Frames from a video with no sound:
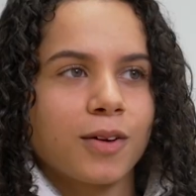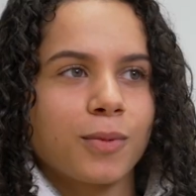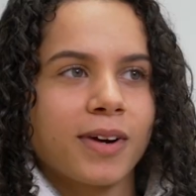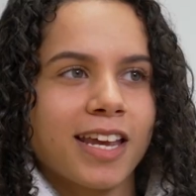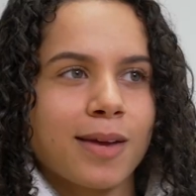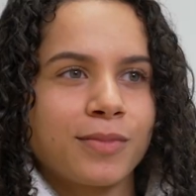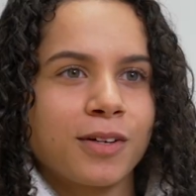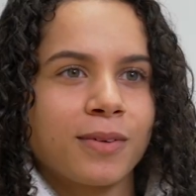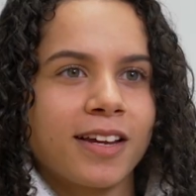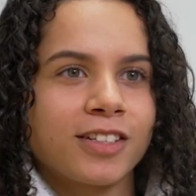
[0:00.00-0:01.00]
When I came to
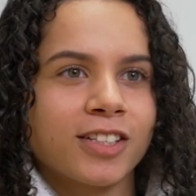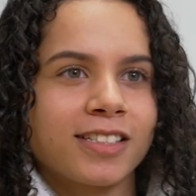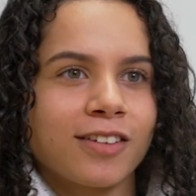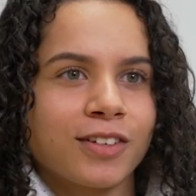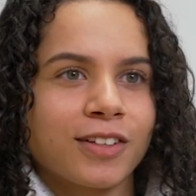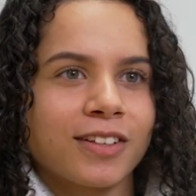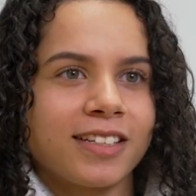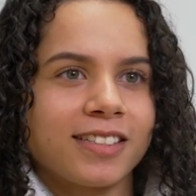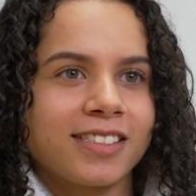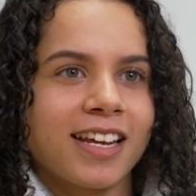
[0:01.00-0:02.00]
UNH, I
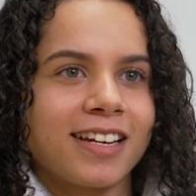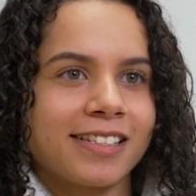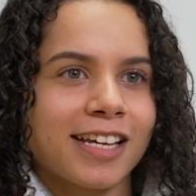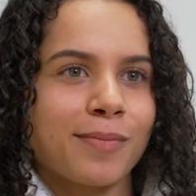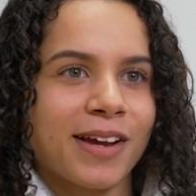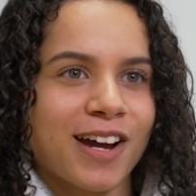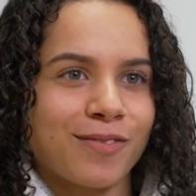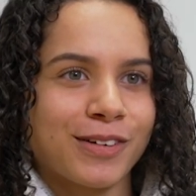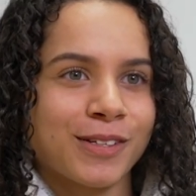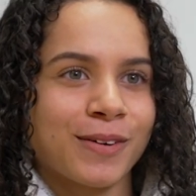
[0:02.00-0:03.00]
definitely stayed inside my
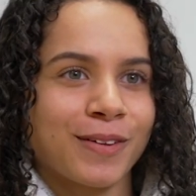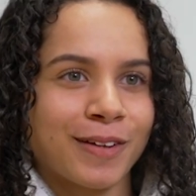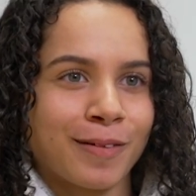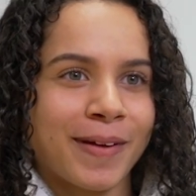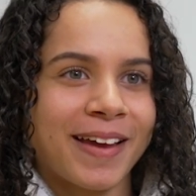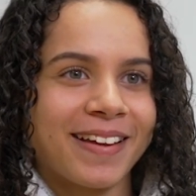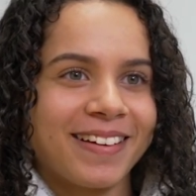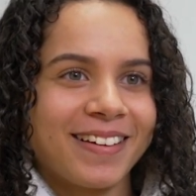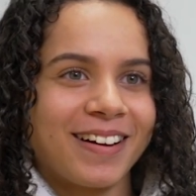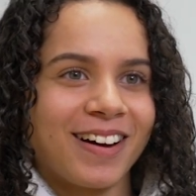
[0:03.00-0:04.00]
comfort zone a little bit.
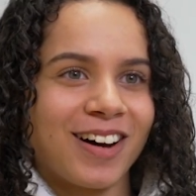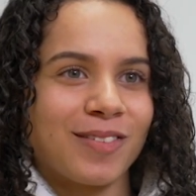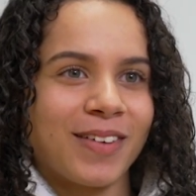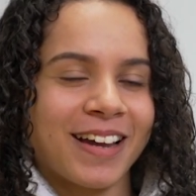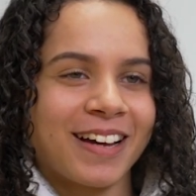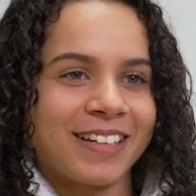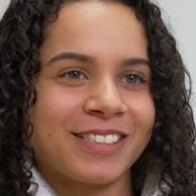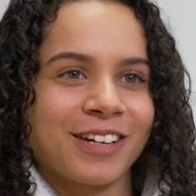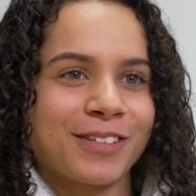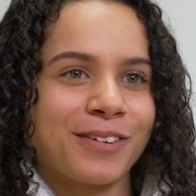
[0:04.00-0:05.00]
Um, I kind of
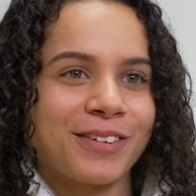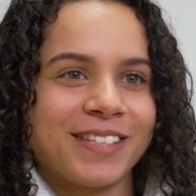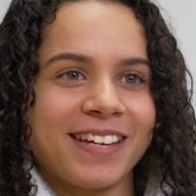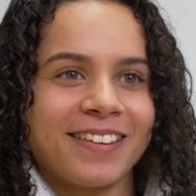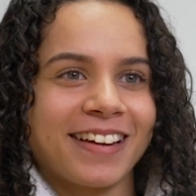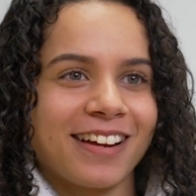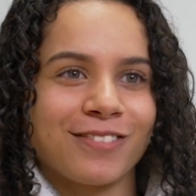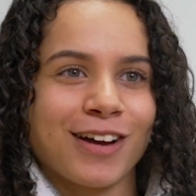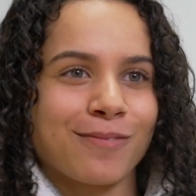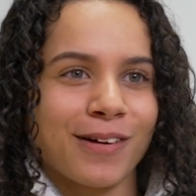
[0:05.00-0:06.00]
stuck to a routine that
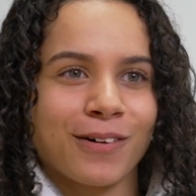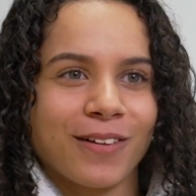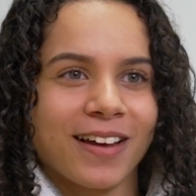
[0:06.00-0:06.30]
I've had my whole